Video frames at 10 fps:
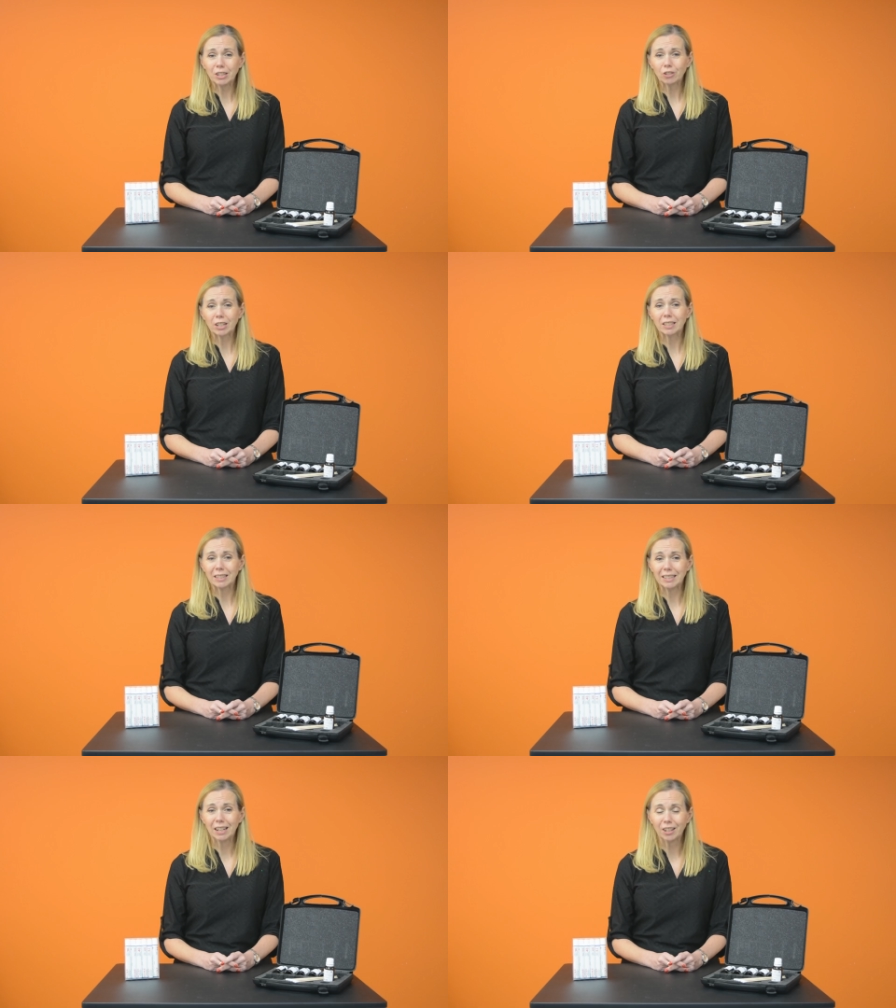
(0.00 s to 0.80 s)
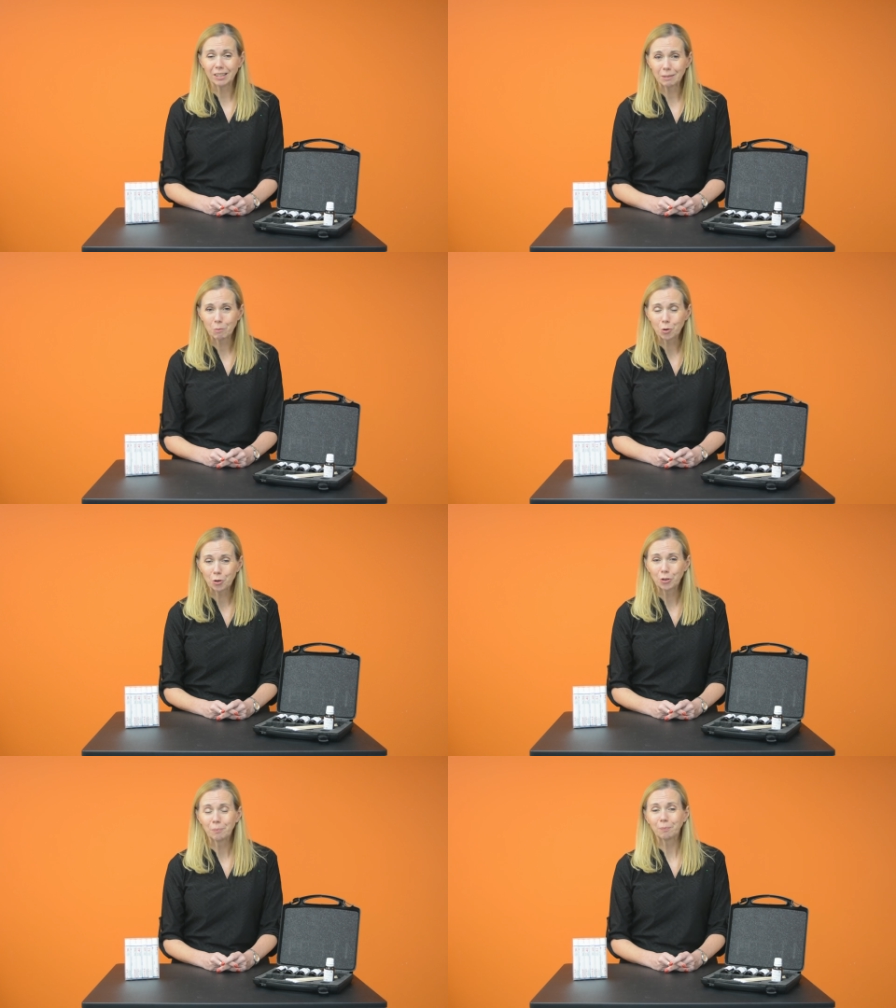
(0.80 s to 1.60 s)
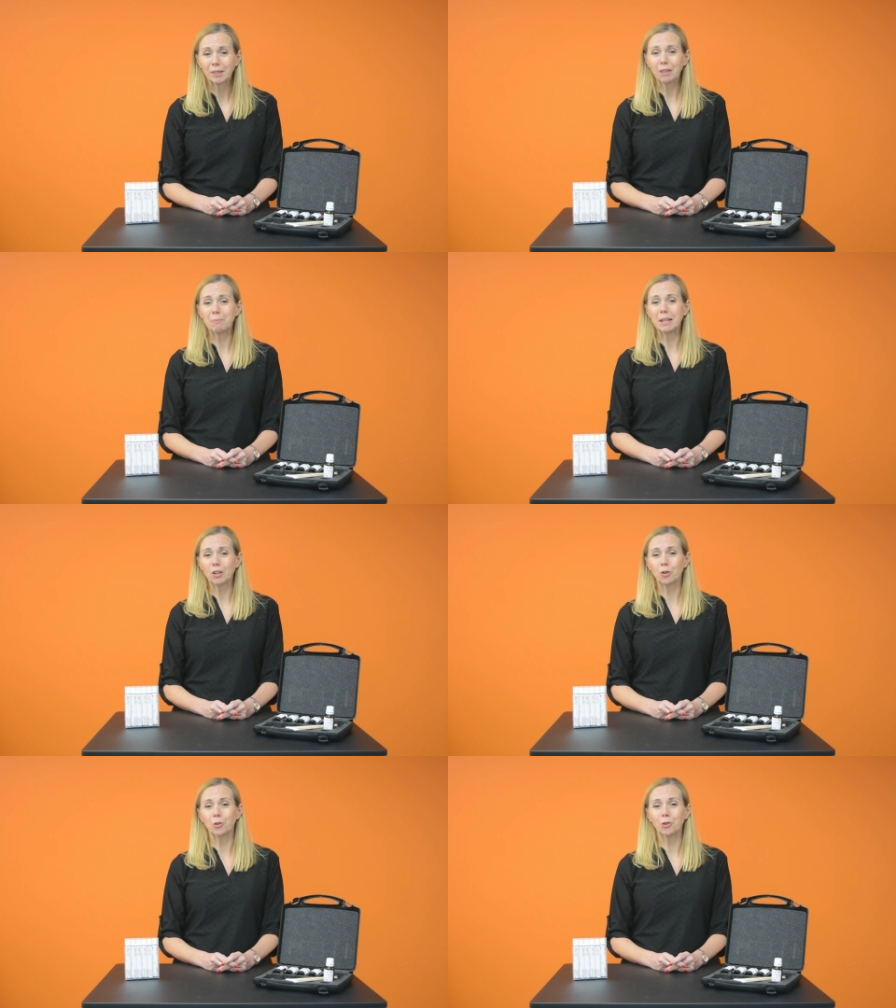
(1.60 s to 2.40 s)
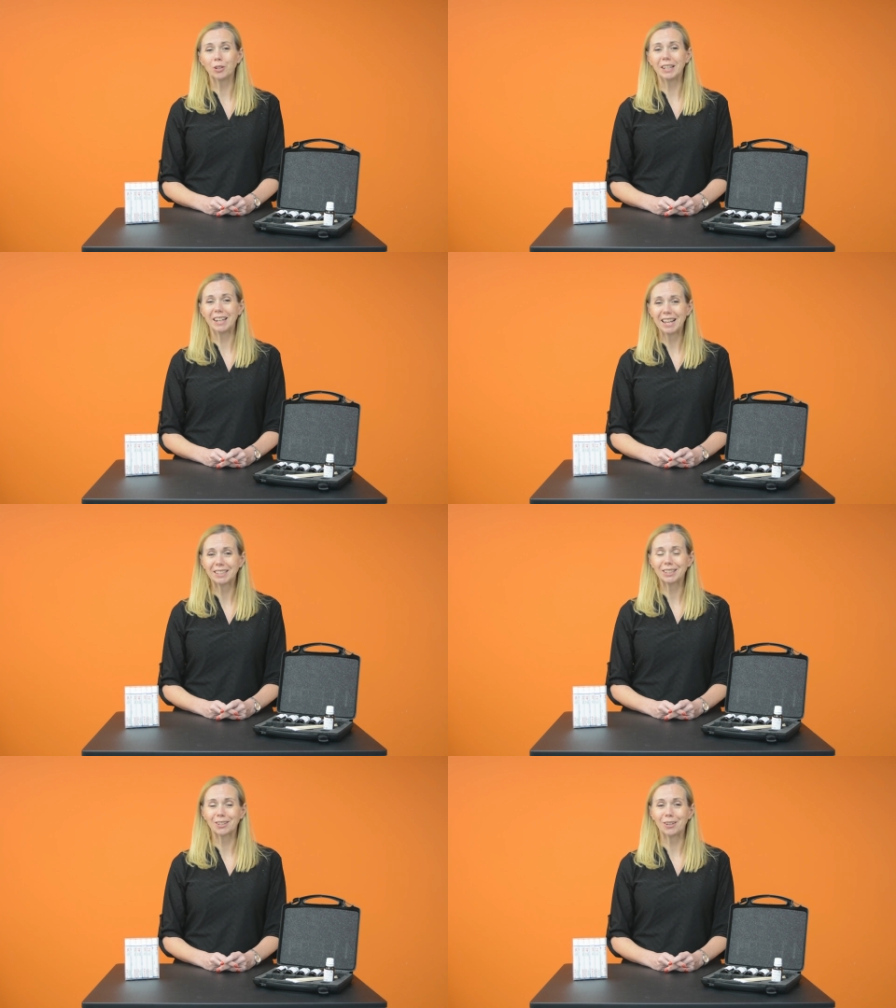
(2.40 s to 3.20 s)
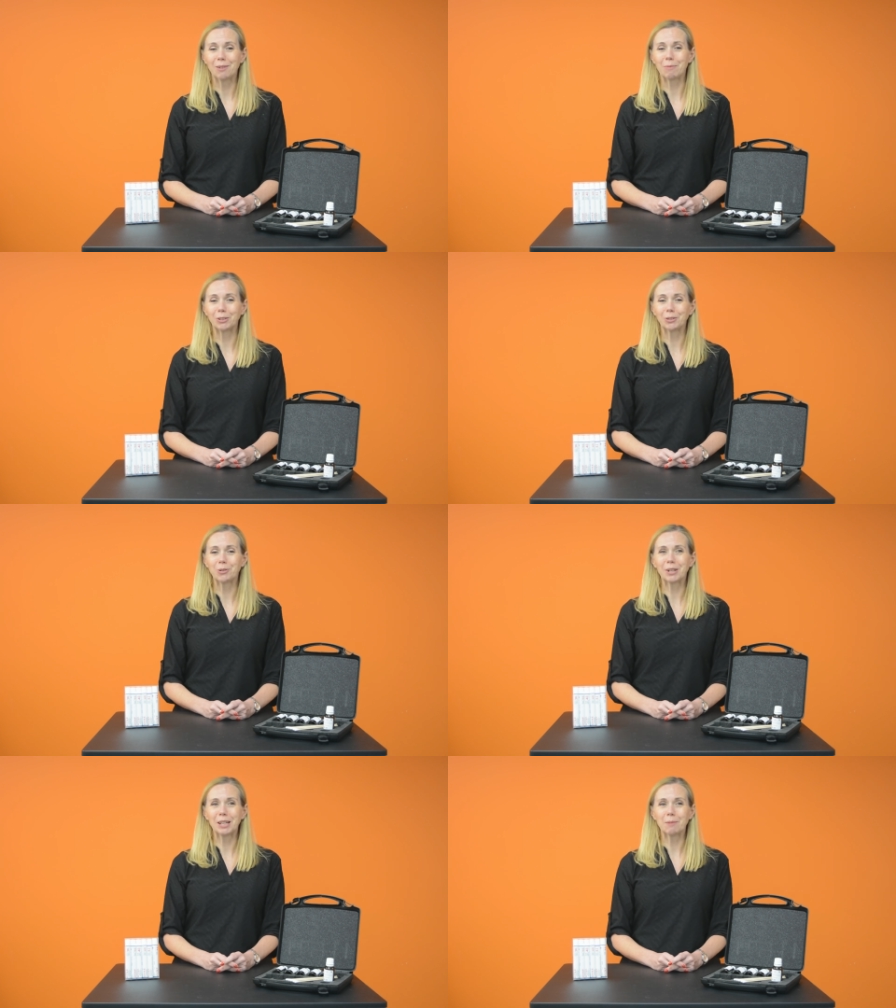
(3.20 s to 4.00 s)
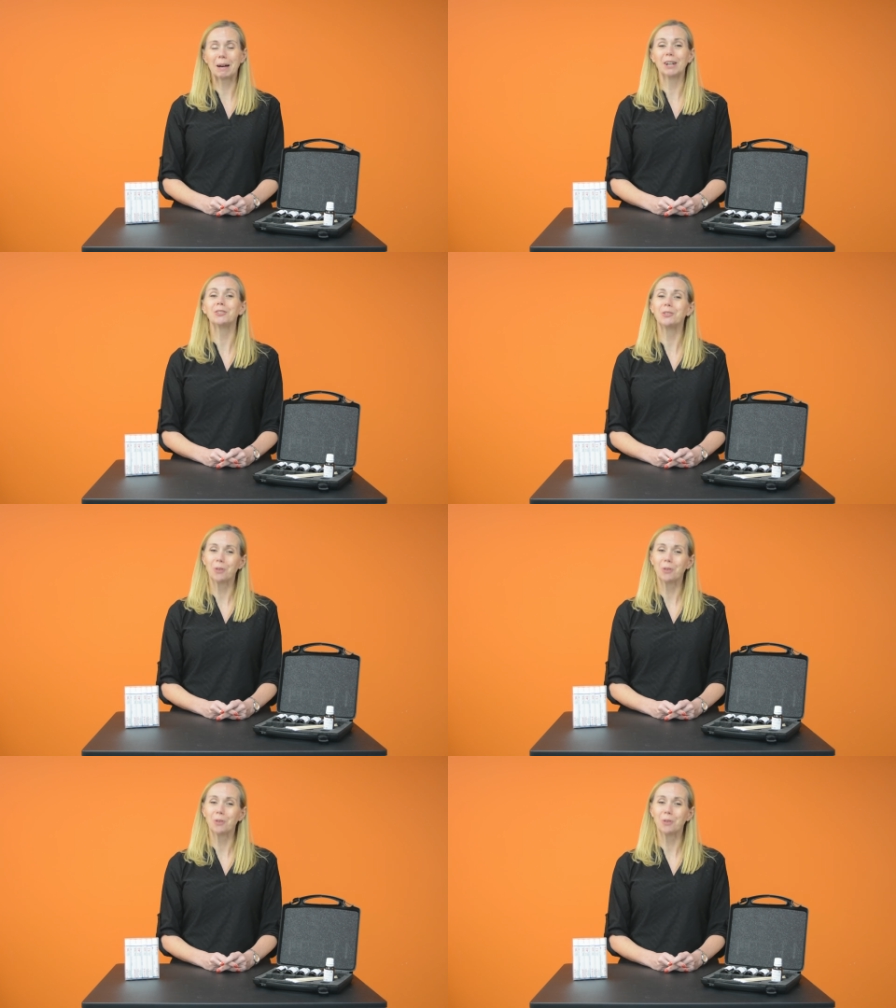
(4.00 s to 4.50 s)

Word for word: interested in learning more, give me a call and let's start by talking about